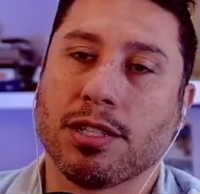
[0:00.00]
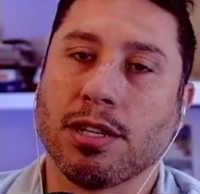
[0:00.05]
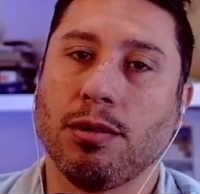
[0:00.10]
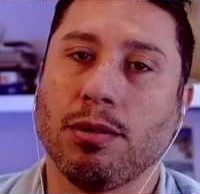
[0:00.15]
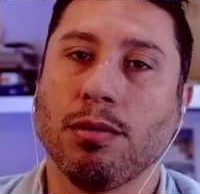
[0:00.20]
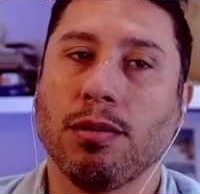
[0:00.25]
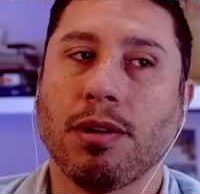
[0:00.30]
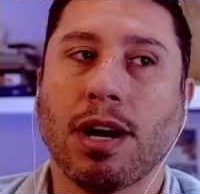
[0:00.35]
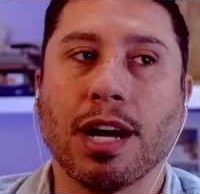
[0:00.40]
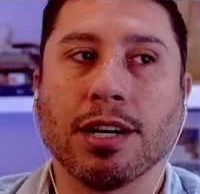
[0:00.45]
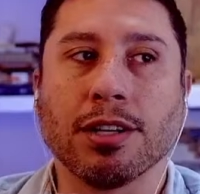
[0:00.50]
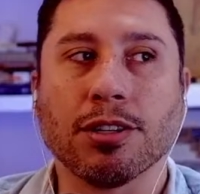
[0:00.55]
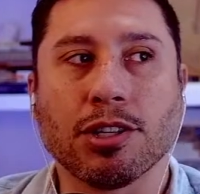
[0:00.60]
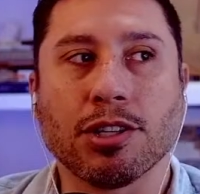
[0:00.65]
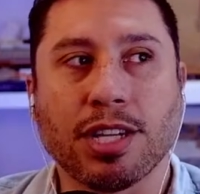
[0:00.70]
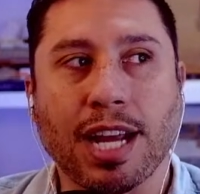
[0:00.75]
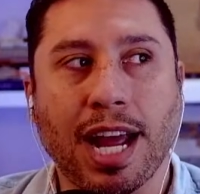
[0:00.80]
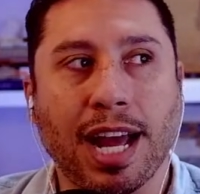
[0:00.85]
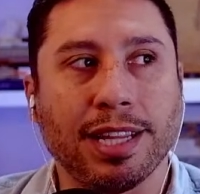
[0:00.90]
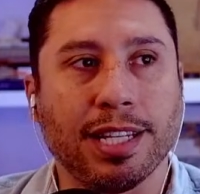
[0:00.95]
So
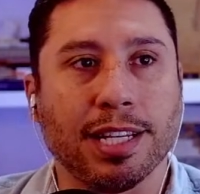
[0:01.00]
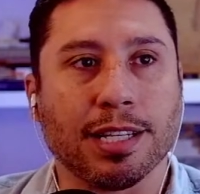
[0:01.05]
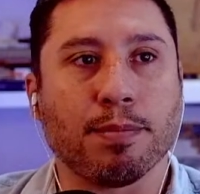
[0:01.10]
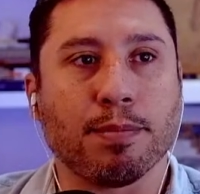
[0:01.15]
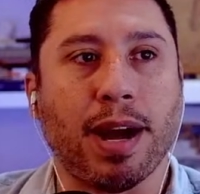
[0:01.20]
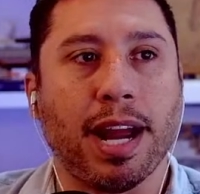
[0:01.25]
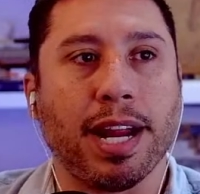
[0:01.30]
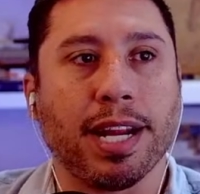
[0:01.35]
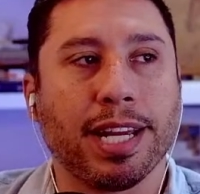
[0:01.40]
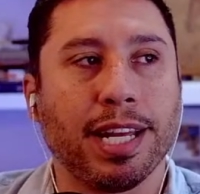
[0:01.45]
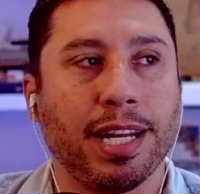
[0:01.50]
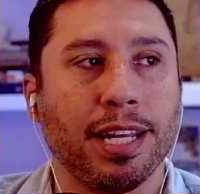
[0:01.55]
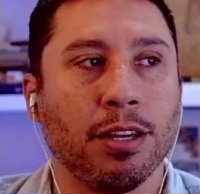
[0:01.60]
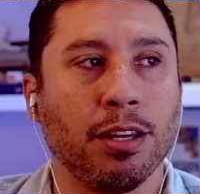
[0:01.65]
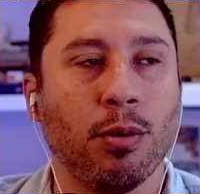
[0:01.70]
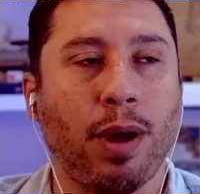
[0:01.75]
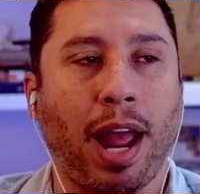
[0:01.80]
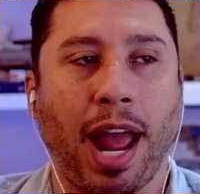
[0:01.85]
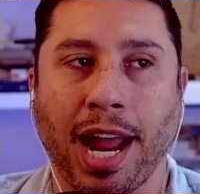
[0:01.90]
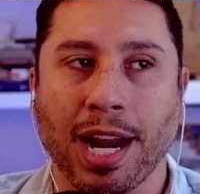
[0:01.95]
understand this, by getting
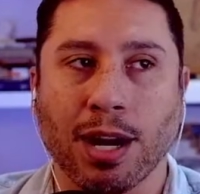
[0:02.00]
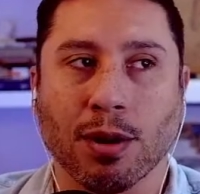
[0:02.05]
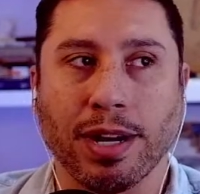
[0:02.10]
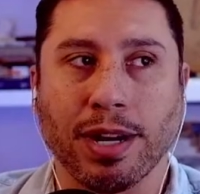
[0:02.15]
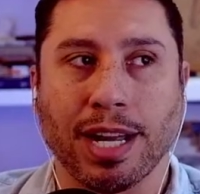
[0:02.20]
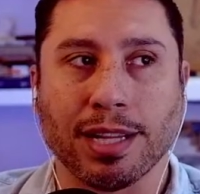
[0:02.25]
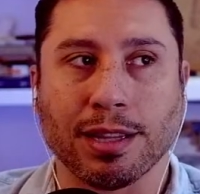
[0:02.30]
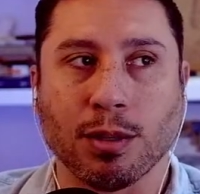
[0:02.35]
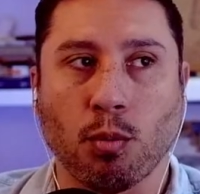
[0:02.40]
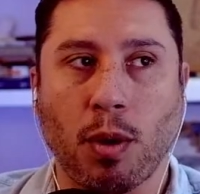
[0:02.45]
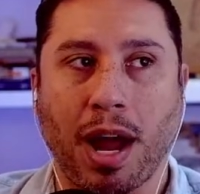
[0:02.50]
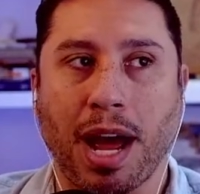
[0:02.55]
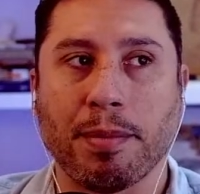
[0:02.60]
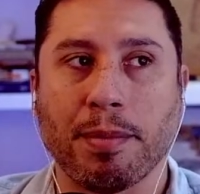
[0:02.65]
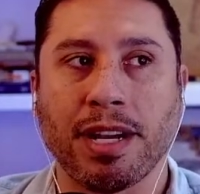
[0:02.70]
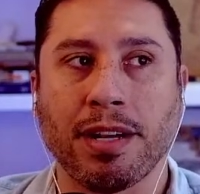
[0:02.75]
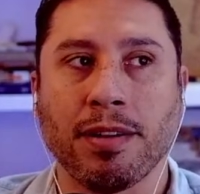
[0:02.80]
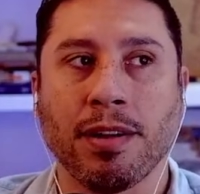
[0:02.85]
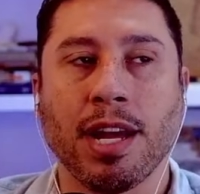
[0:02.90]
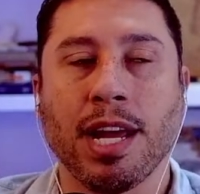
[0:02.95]
you angry at the
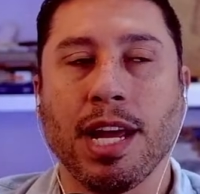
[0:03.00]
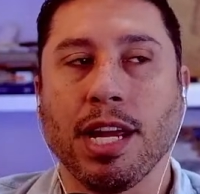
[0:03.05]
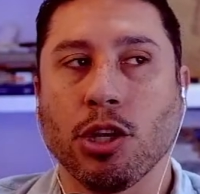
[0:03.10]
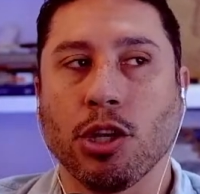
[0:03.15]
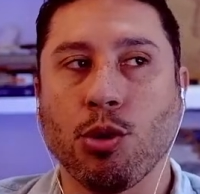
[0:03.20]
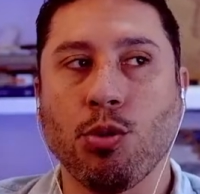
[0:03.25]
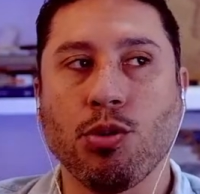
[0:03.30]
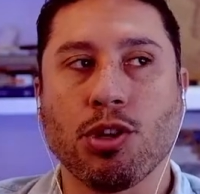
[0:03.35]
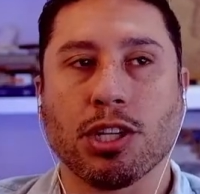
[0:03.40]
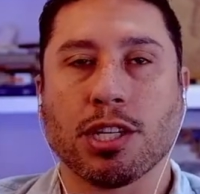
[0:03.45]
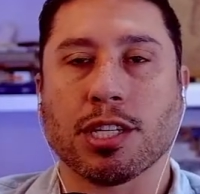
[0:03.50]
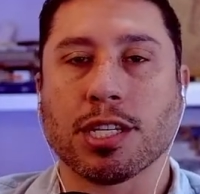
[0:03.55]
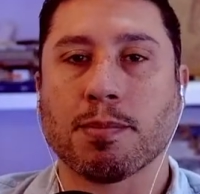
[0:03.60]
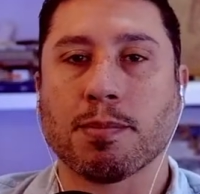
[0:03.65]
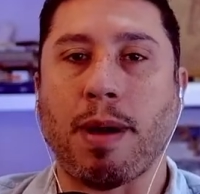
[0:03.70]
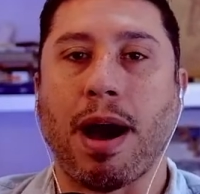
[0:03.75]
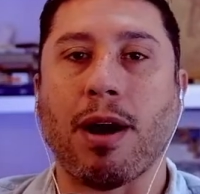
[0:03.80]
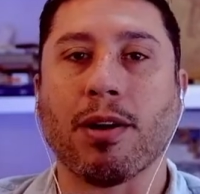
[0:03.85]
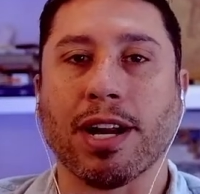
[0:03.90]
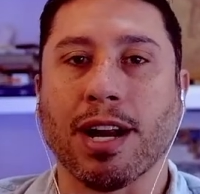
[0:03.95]
whammon, you just
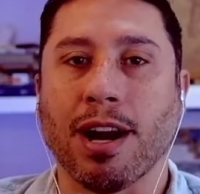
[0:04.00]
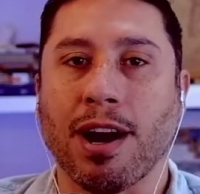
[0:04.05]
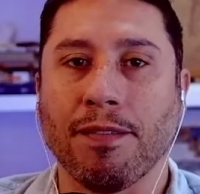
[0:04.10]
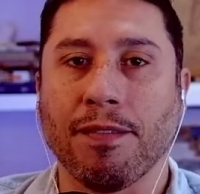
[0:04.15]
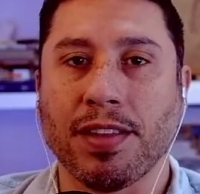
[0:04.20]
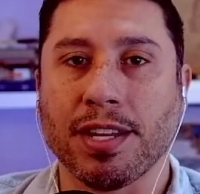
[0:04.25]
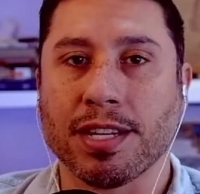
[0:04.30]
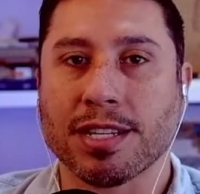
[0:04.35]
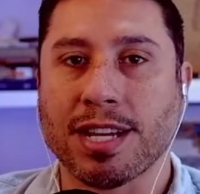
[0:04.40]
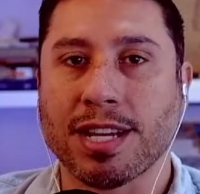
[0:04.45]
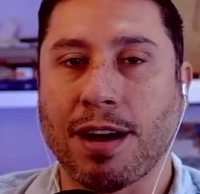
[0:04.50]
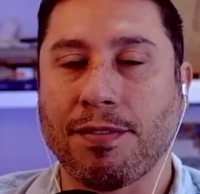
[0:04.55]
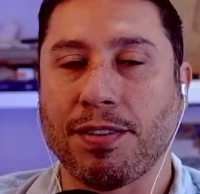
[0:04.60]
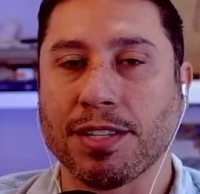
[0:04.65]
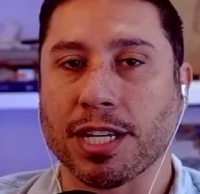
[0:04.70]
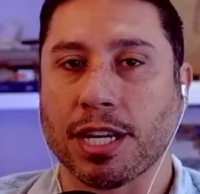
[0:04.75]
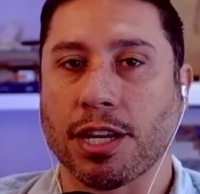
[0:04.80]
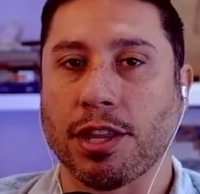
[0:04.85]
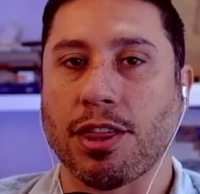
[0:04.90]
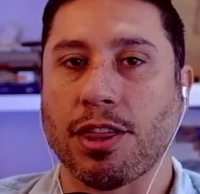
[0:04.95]
spouting off this stuff
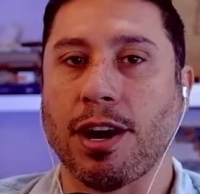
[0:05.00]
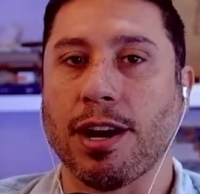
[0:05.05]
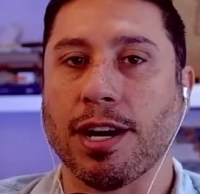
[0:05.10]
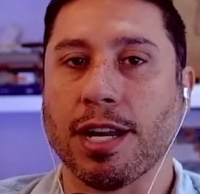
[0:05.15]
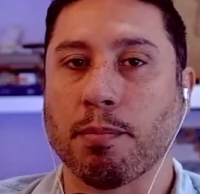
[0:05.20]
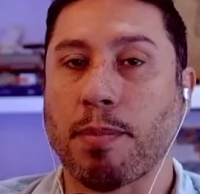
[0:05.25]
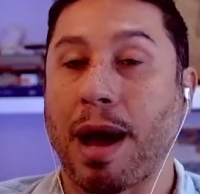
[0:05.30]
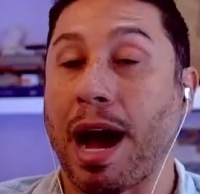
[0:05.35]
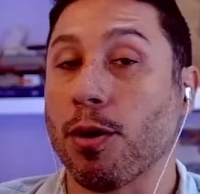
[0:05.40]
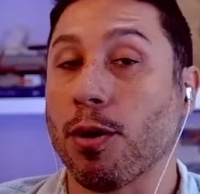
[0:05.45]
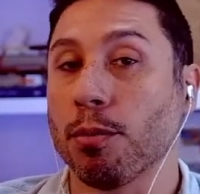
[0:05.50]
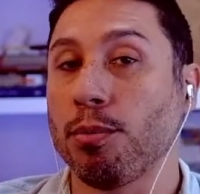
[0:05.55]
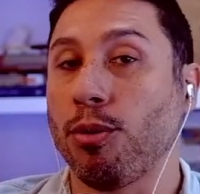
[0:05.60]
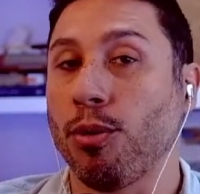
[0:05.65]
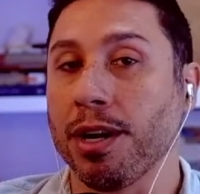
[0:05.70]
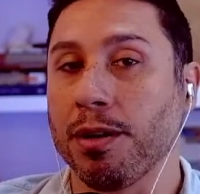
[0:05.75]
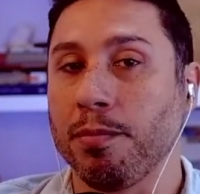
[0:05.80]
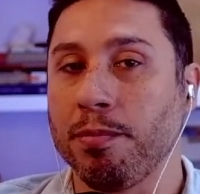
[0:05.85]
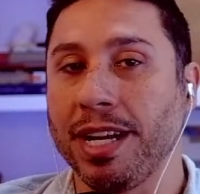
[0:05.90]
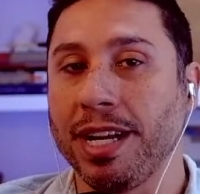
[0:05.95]
as a cathartic
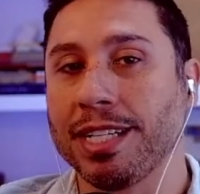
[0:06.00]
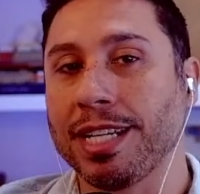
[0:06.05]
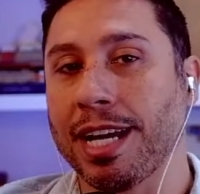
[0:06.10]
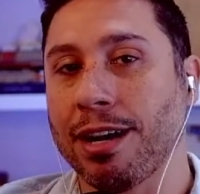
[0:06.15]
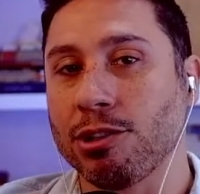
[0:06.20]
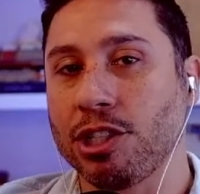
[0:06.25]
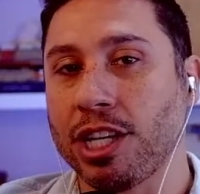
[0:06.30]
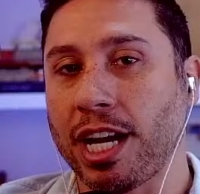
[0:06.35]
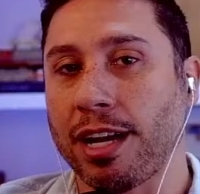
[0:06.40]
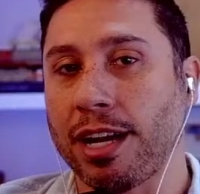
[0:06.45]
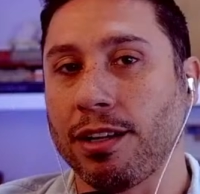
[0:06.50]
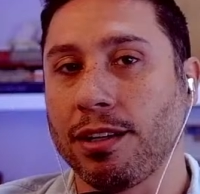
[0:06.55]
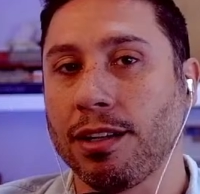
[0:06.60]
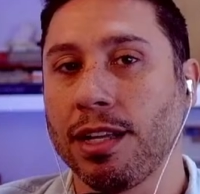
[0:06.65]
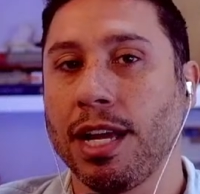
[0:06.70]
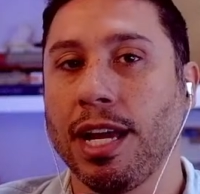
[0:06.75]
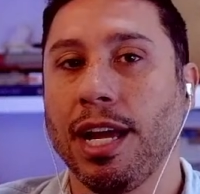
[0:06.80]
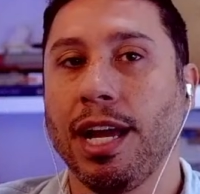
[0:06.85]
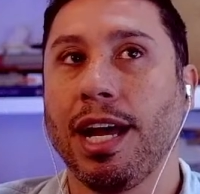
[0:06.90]
PowerPoint MGTOW channel,